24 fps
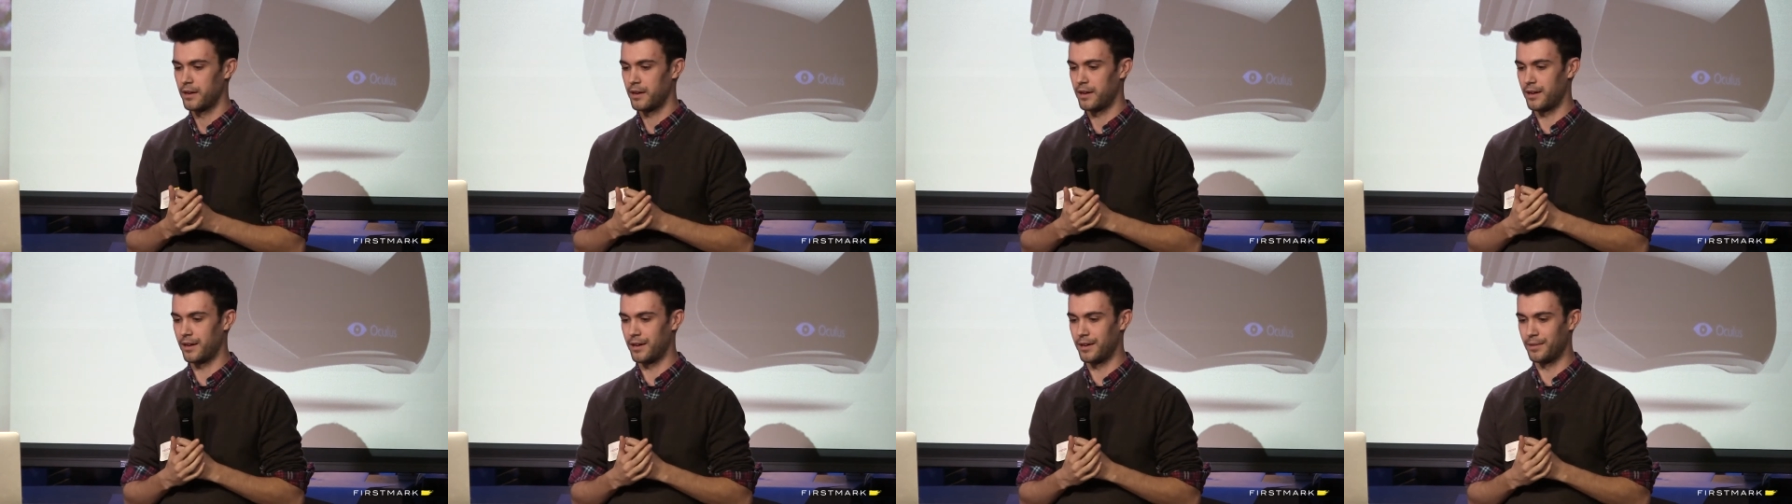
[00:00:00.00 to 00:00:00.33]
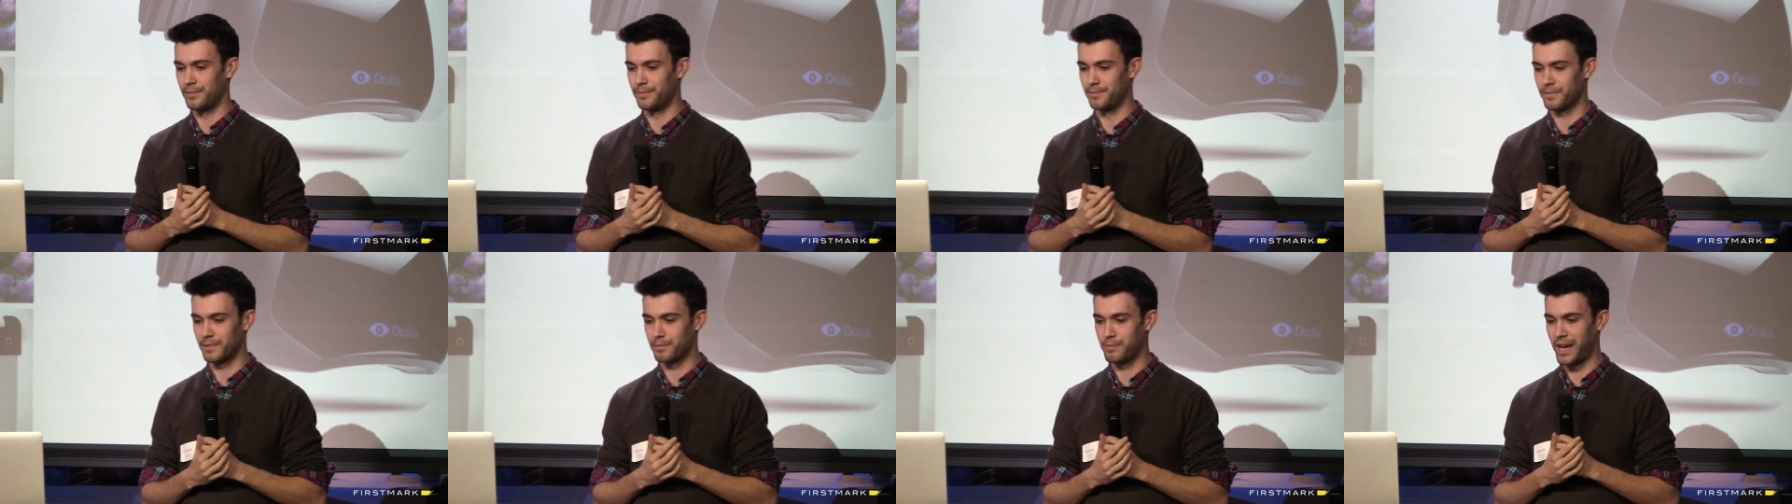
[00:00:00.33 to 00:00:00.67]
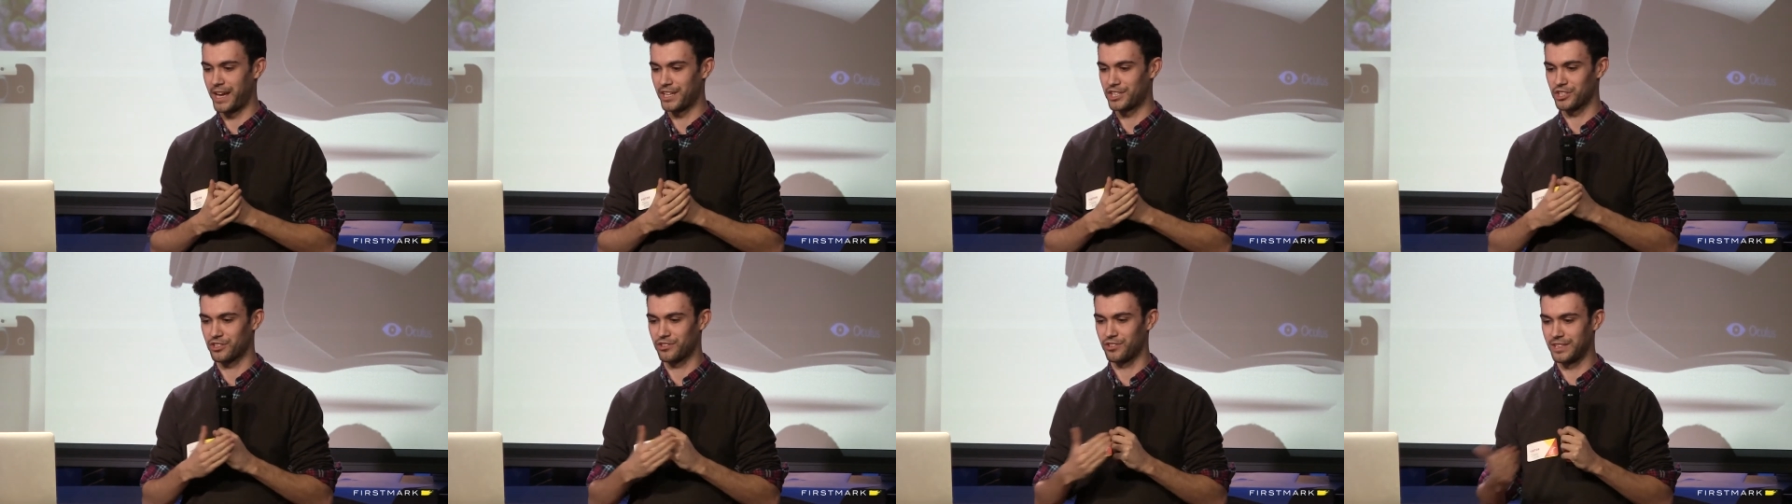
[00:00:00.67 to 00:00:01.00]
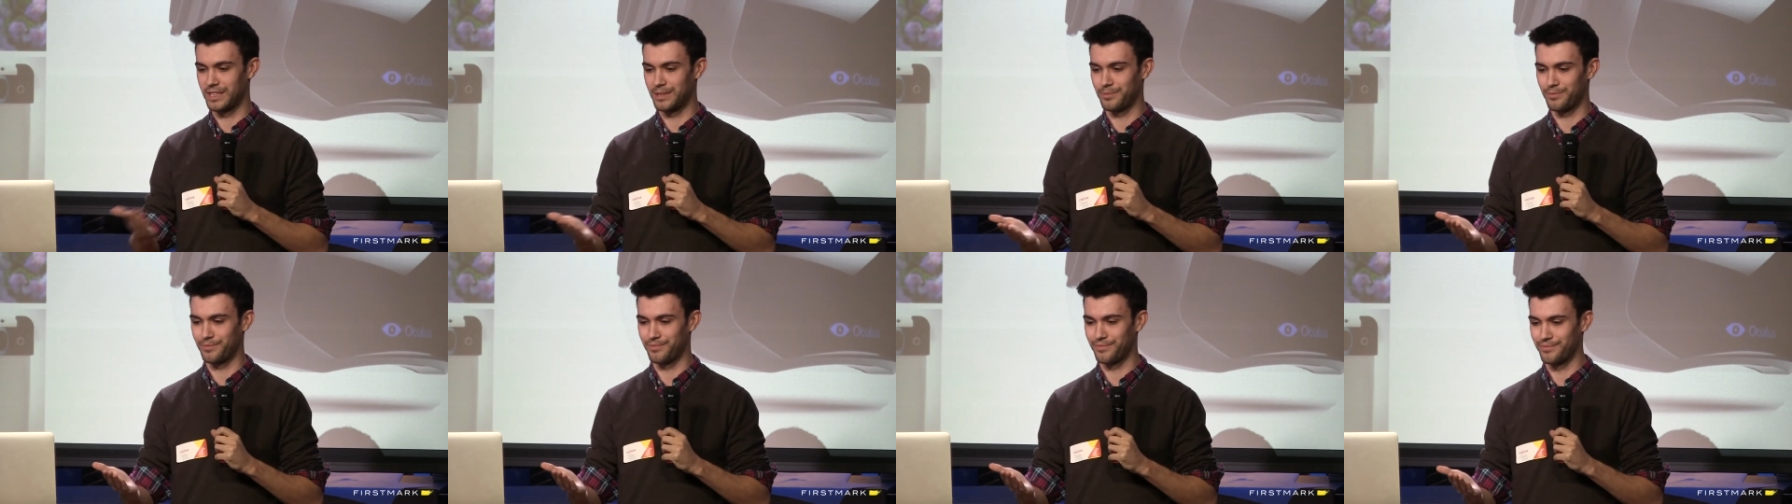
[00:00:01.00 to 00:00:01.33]
Um, Magic
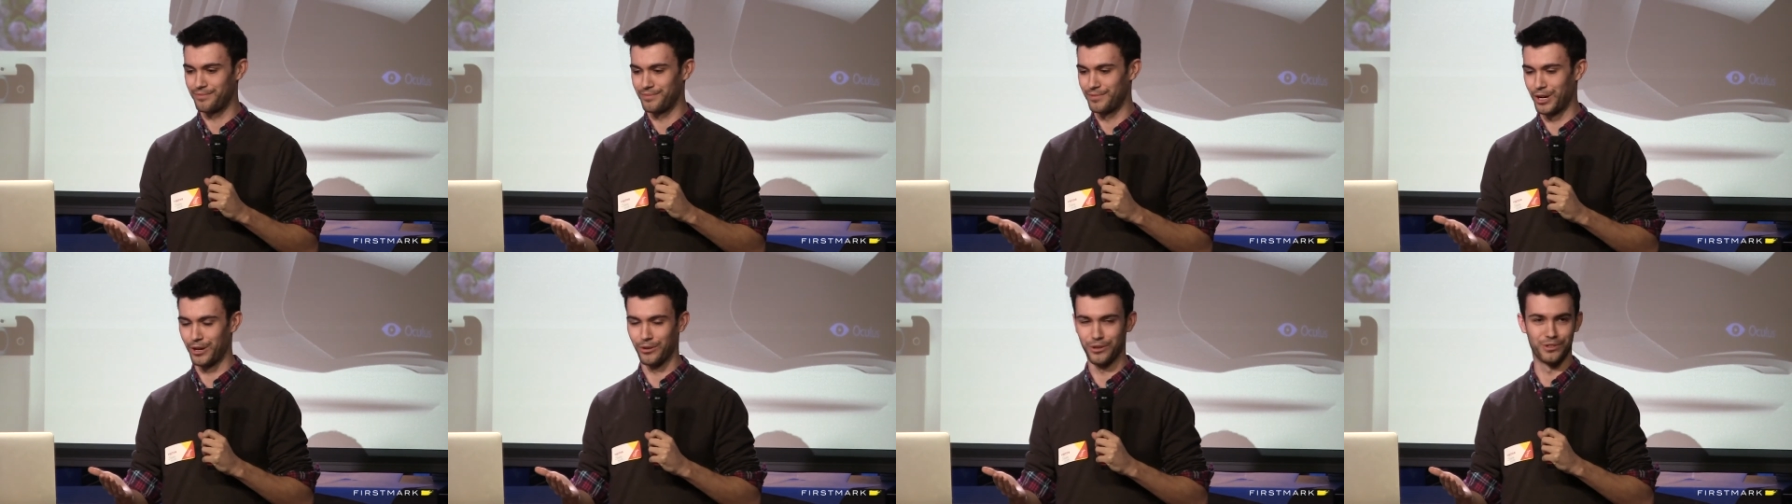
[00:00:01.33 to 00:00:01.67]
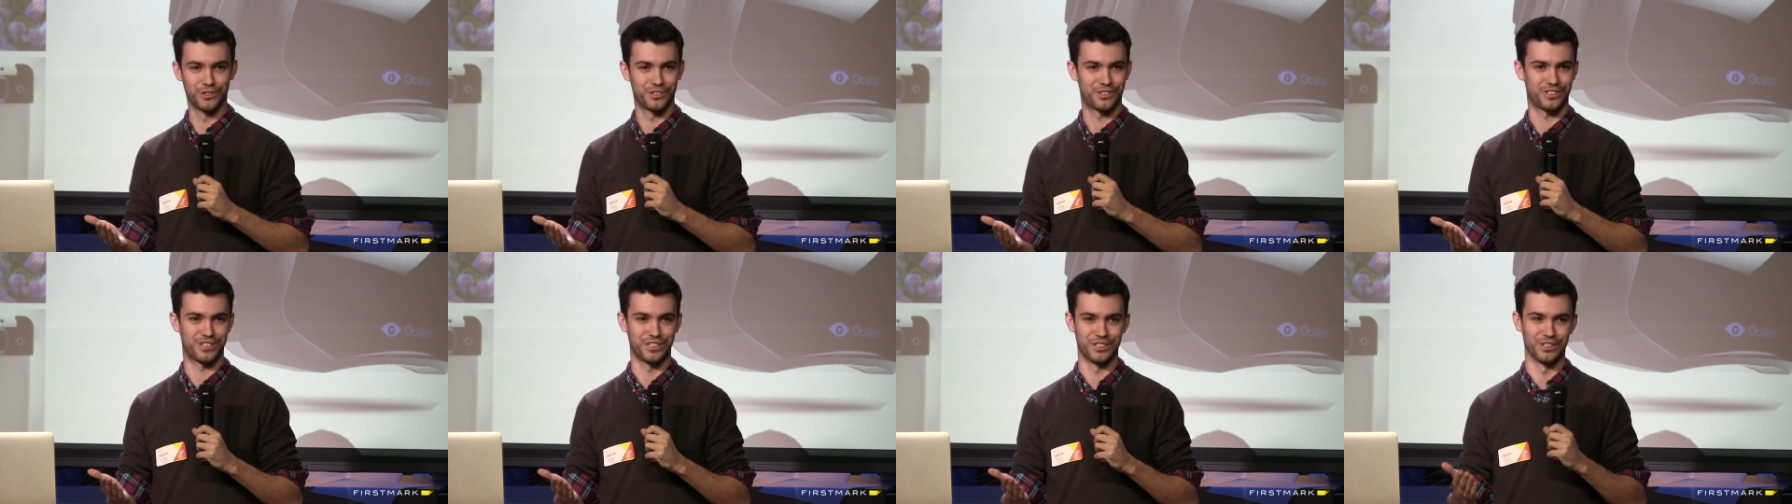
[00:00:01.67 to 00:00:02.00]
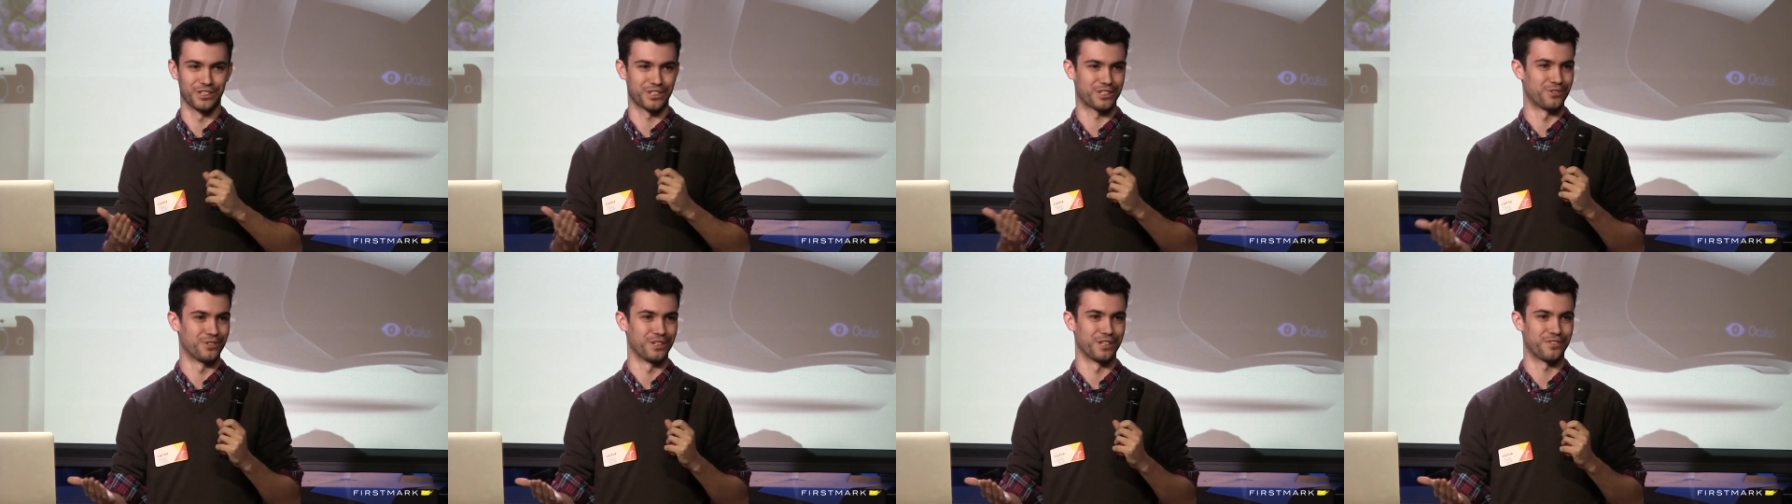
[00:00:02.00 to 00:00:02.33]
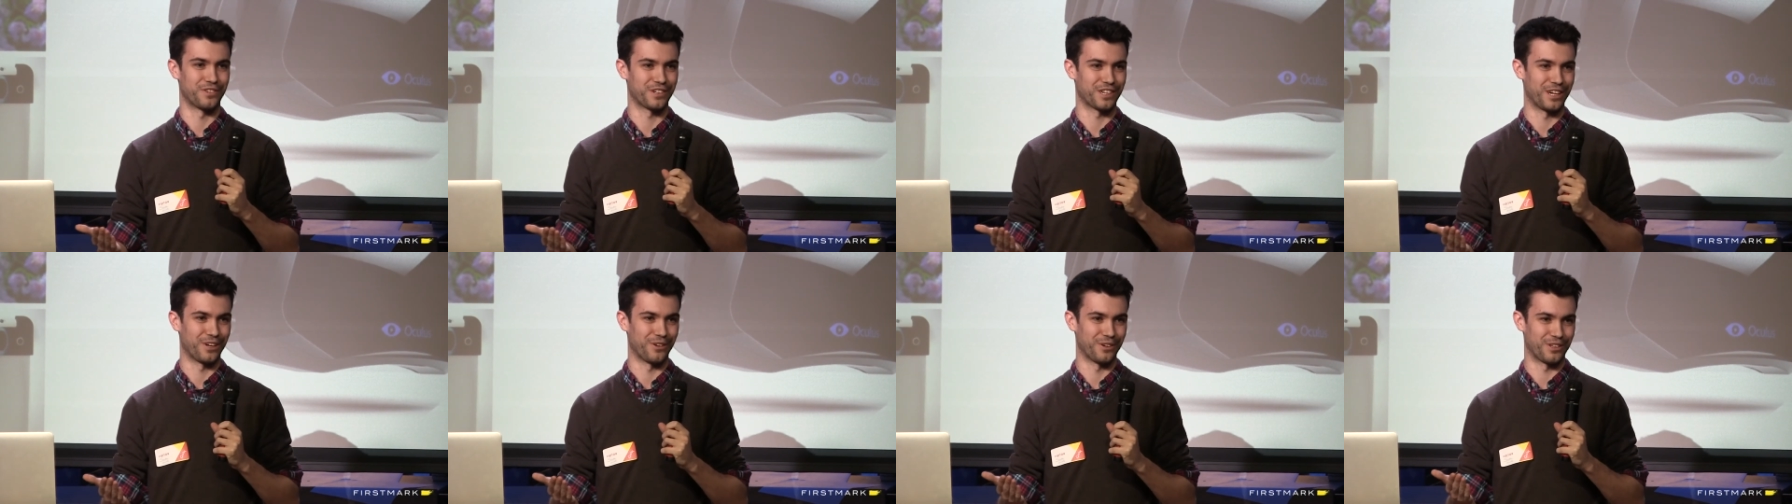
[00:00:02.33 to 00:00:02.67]
Leap, no one still can really
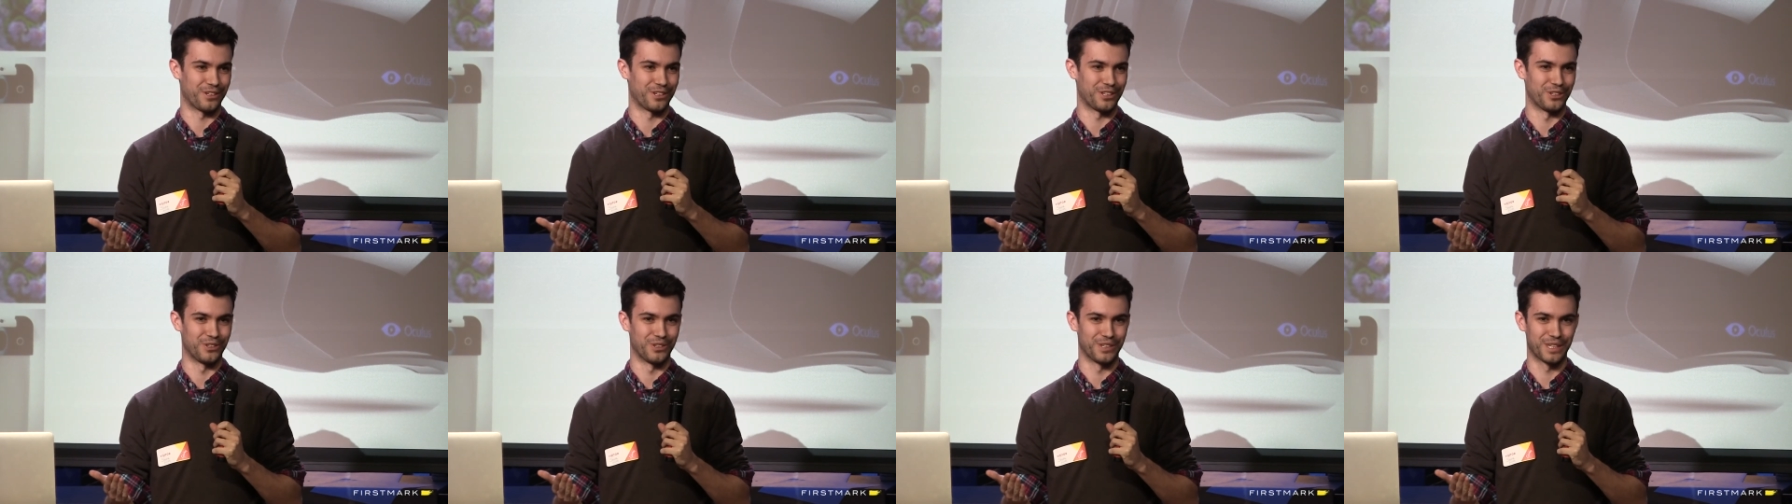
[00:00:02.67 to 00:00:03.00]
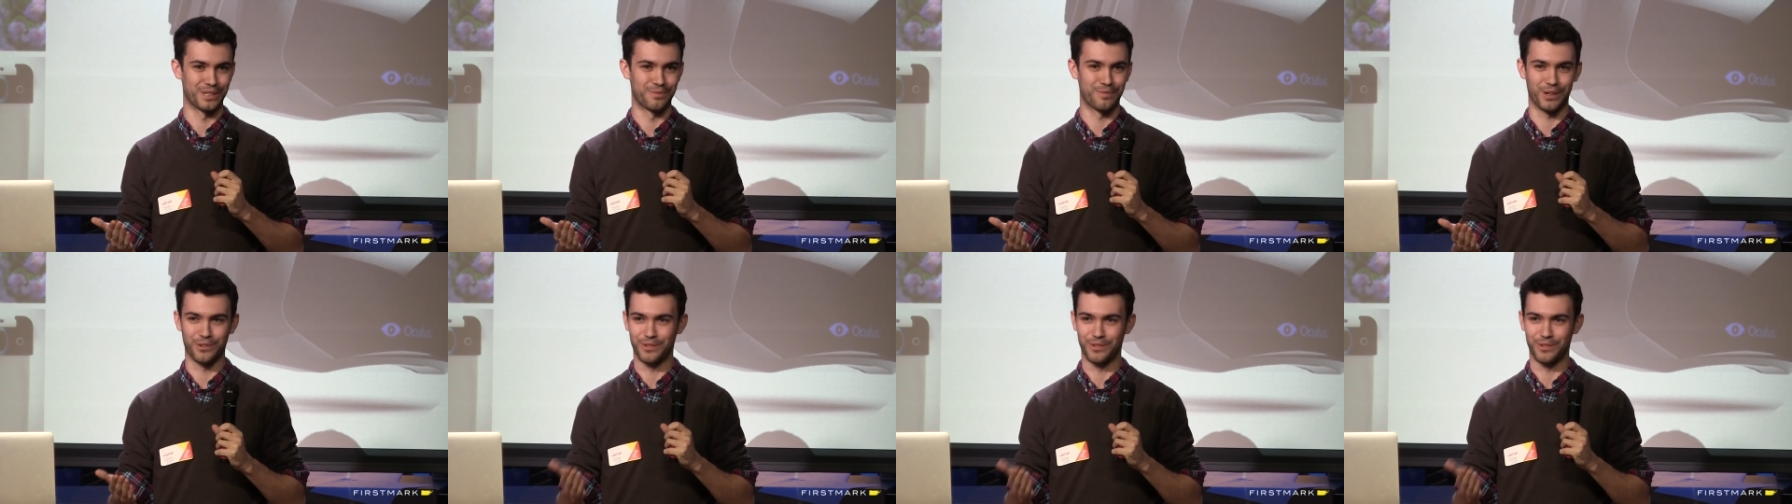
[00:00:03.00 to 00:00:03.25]
figure out what they're doing,